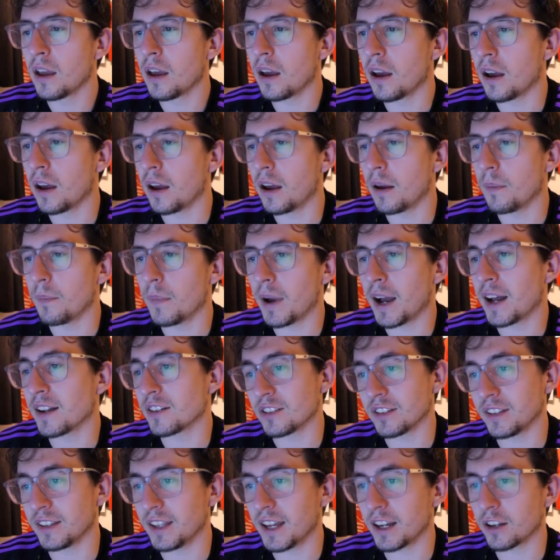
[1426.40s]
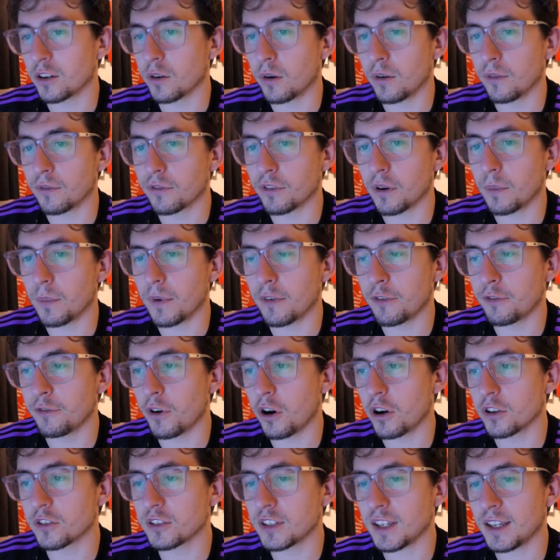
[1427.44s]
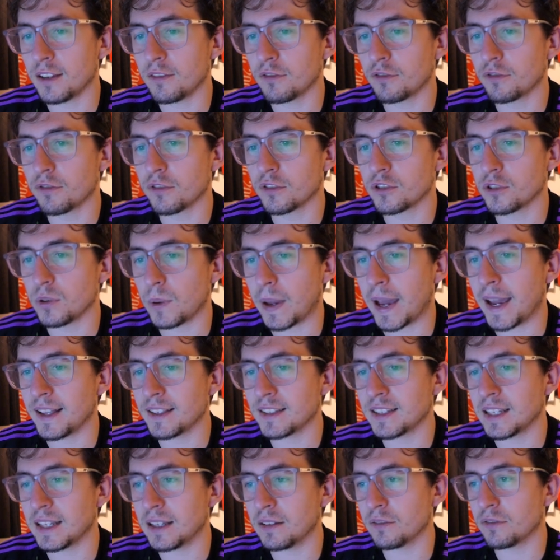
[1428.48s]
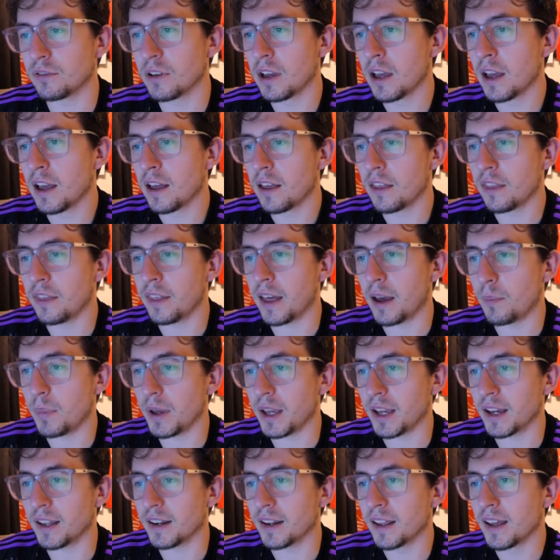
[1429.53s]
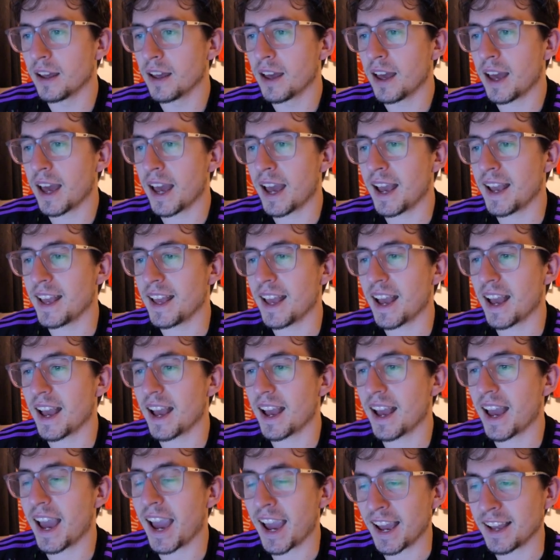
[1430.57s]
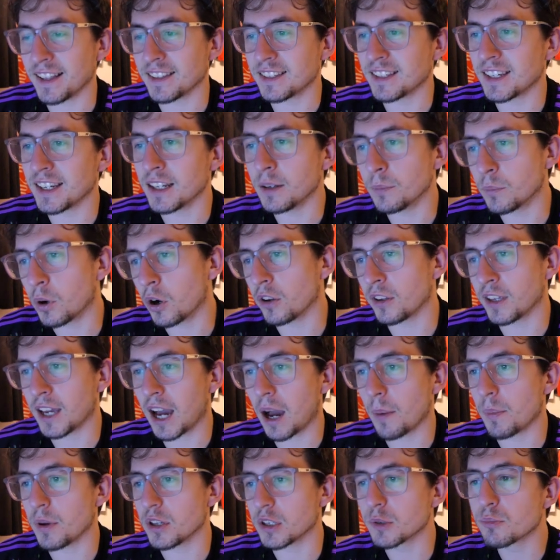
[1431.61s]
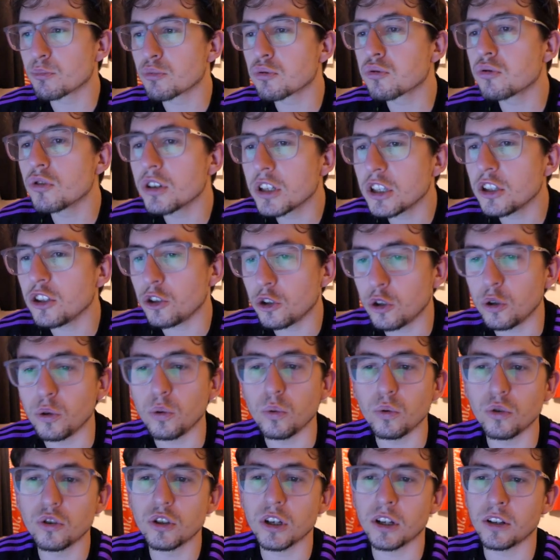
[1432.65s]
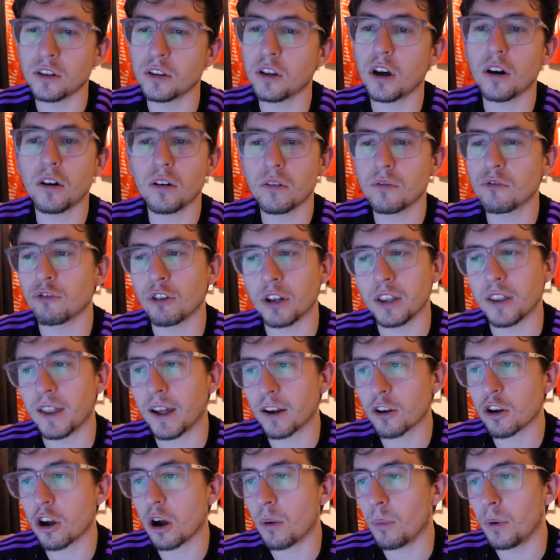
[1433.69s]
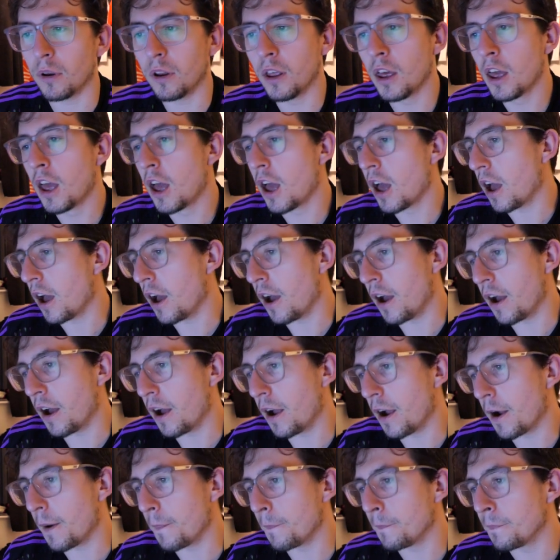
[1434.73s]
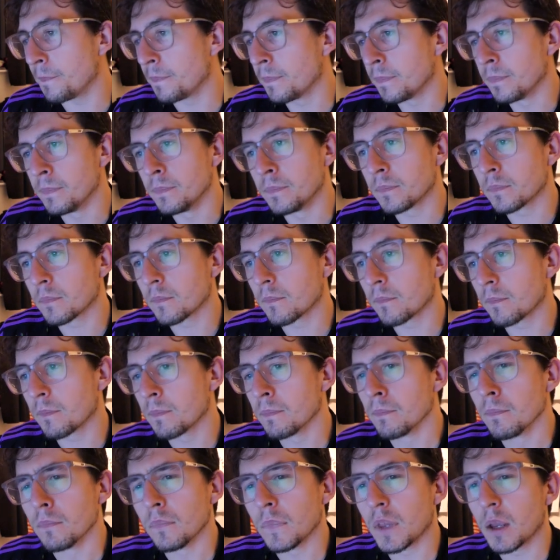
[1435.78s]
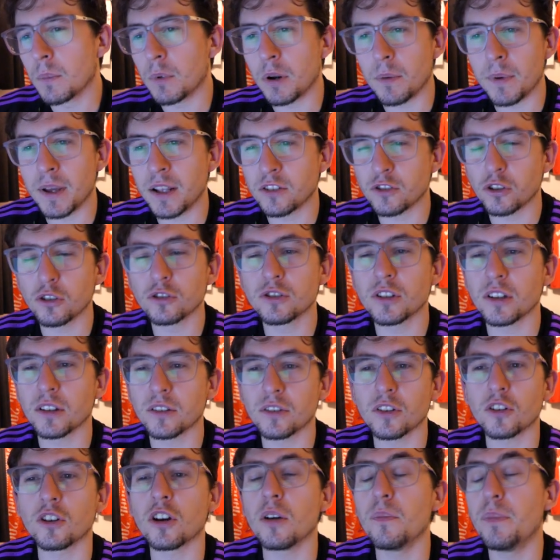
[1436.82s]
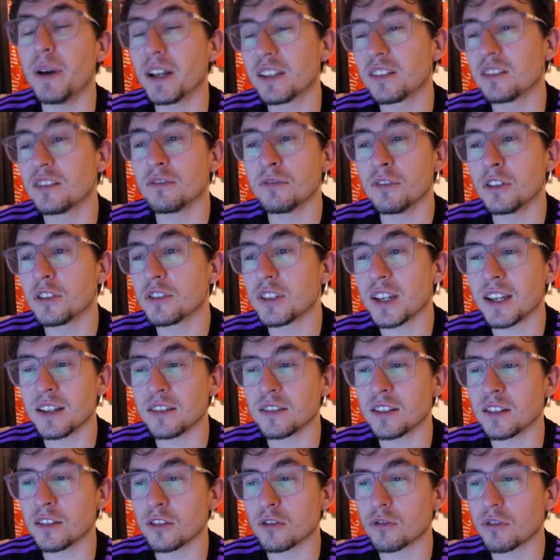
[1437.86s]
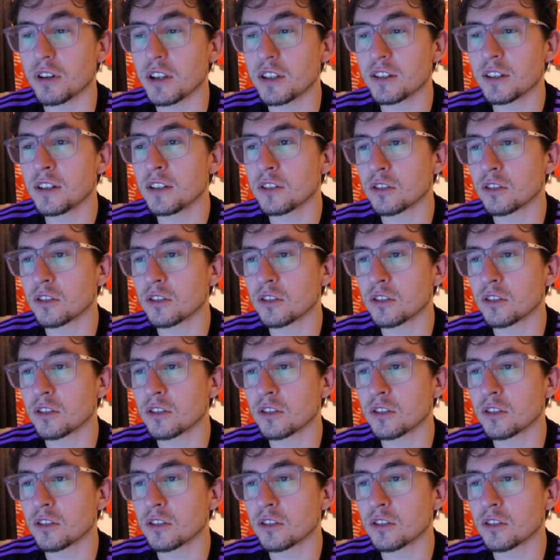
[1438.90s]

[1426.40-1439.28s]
Actually, yeah, going from 14th to 18th, there being a 18-point gap. It's pretty huge and not really that common. But I mean, it shows that the competitiveness is increasing.